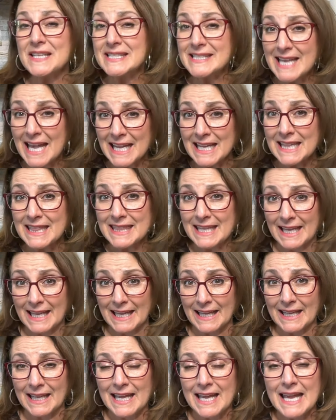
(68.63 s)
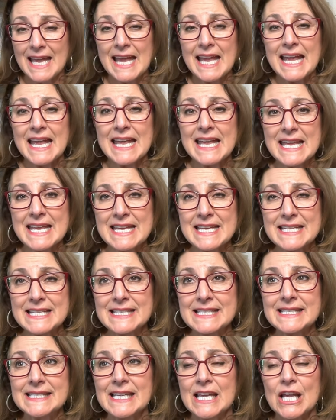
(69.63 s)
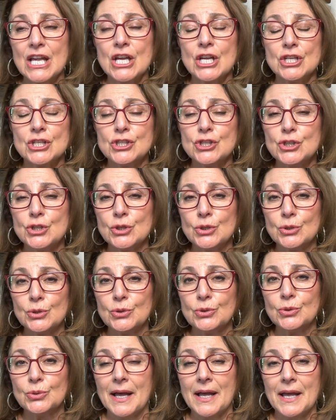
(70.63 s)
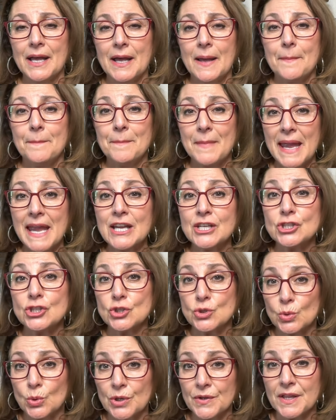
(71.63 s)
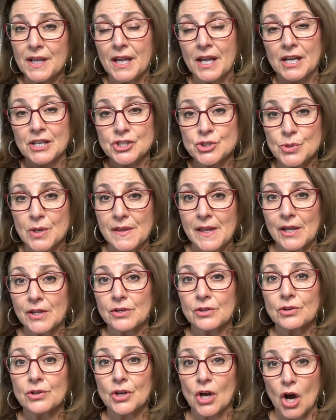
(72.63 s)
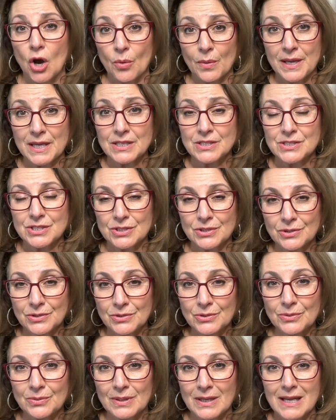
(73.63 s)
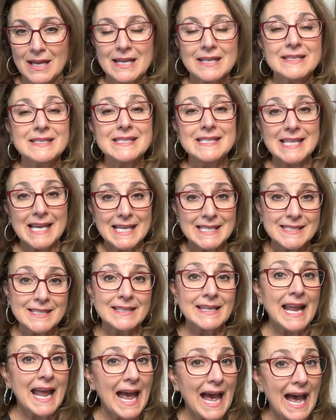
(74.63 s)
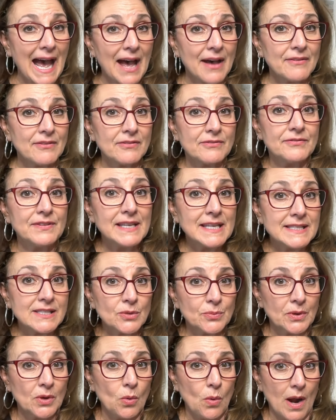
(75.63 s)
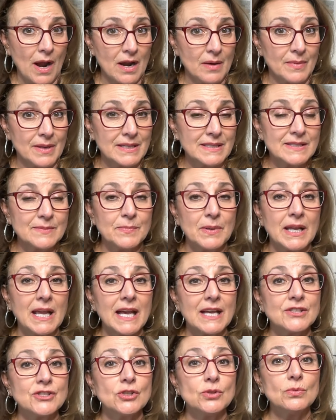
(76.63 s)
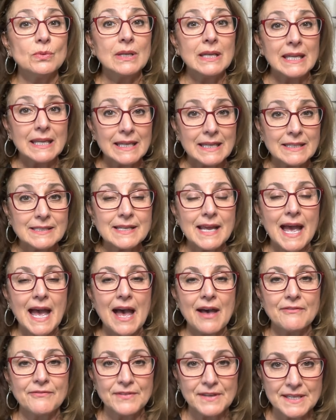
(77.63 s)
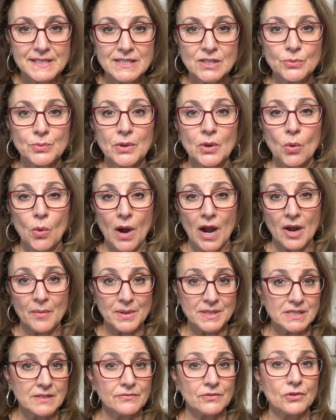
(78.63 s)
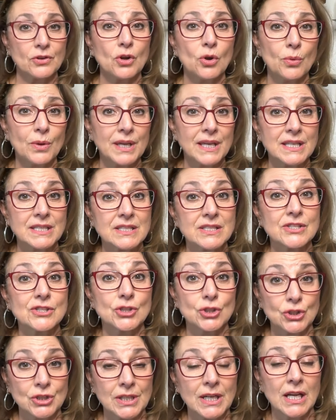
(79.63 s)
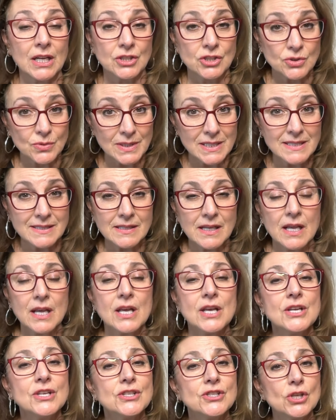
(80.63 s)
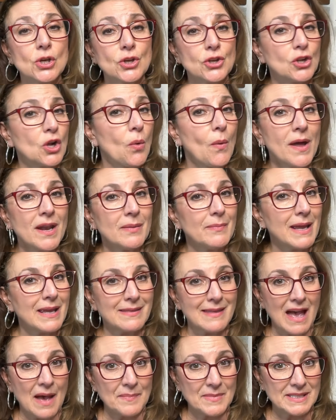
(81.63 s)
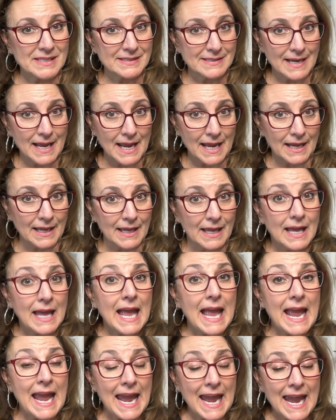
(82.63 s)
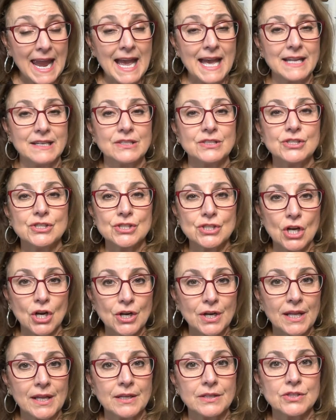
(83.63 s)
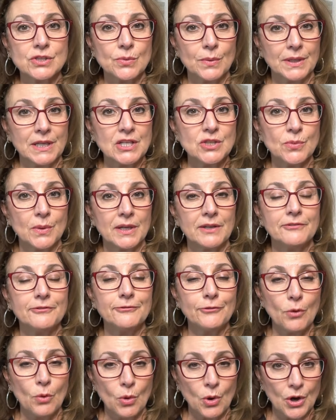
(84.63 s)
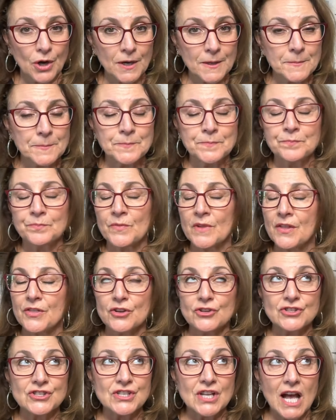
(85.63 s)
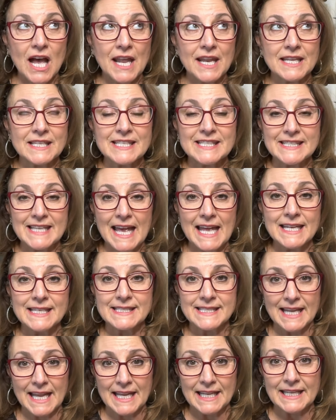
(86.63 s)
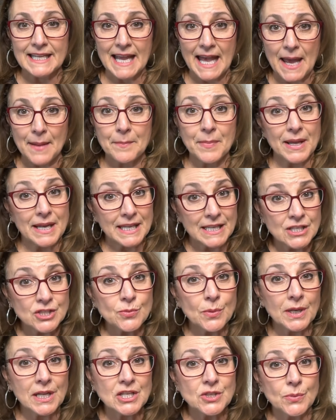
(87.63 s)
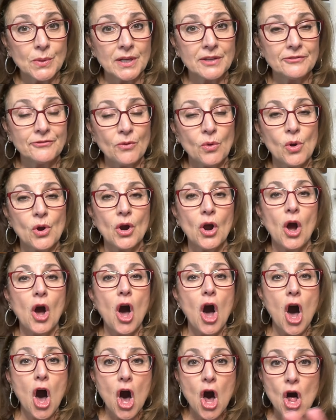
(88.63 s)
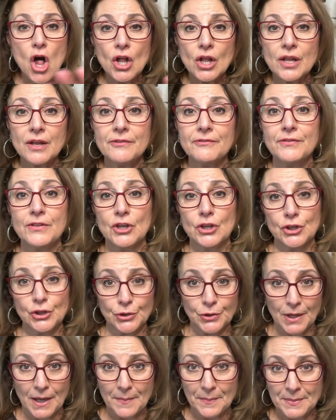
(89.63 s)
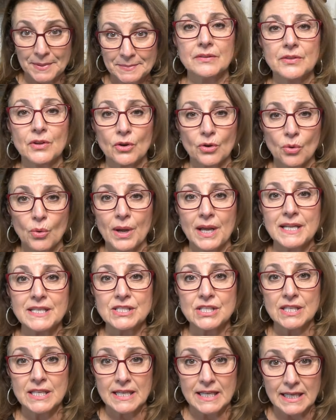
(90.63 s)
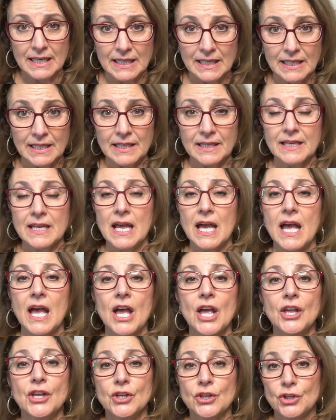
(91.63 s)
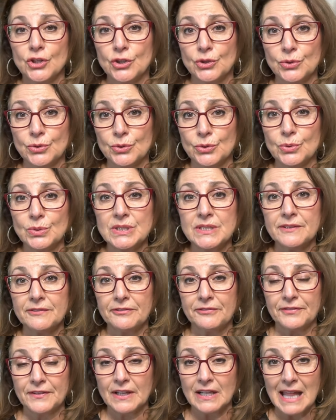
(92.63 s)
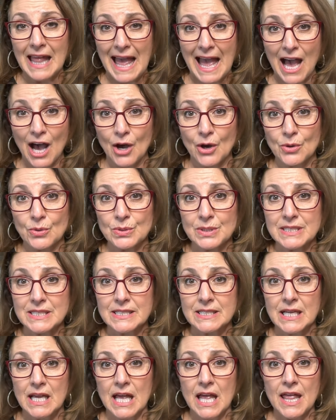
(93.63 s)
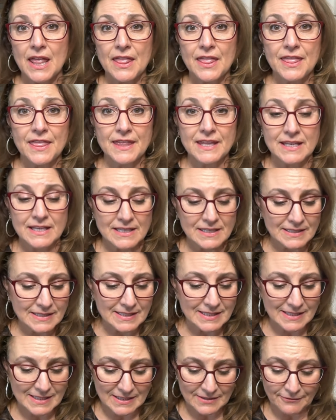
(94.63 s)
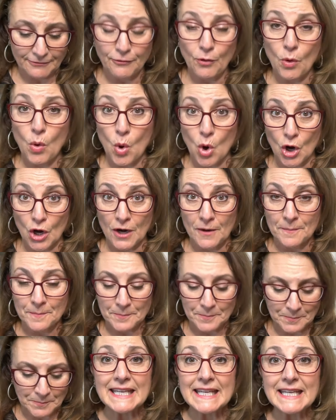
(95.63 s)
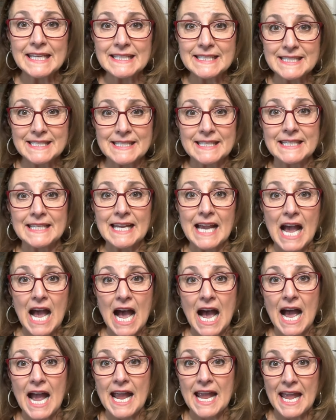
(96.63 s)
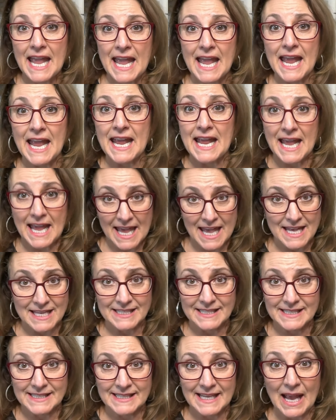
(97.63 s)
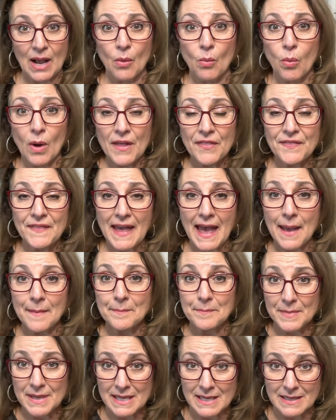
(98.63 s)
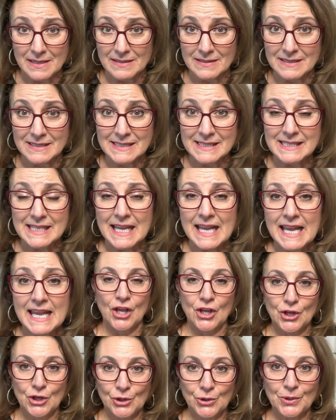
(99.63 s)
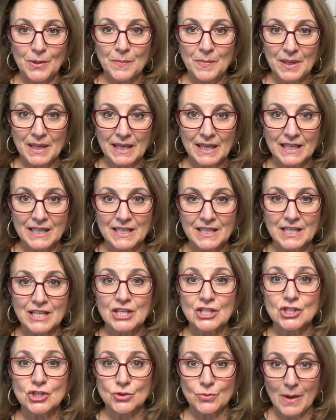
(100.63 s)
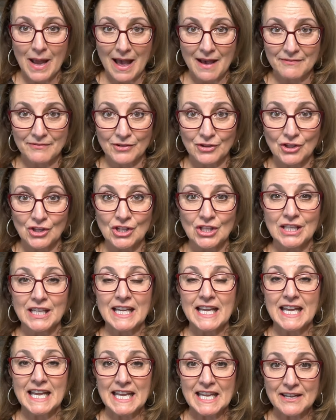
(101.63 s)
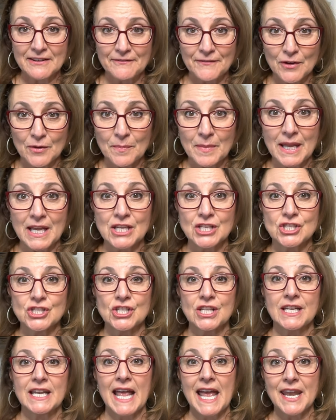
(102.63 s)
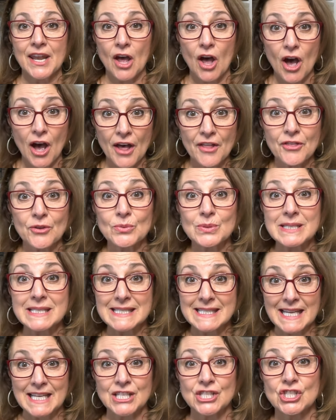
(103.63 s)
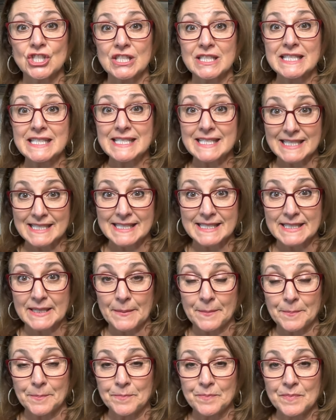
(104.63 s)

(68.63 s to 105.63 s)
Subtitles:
second thing is to make sure the country that you're going to doesn't have visa requirements, because you need to have visa requirements if you're going into certain countries. So you don't want to make that mistake. And starting in 2024, there's not a set date yet, but in 2024, all of Europe, they're going to need you to fill out this form, ETIAS, and what that means, European Travel Information and Authorization System.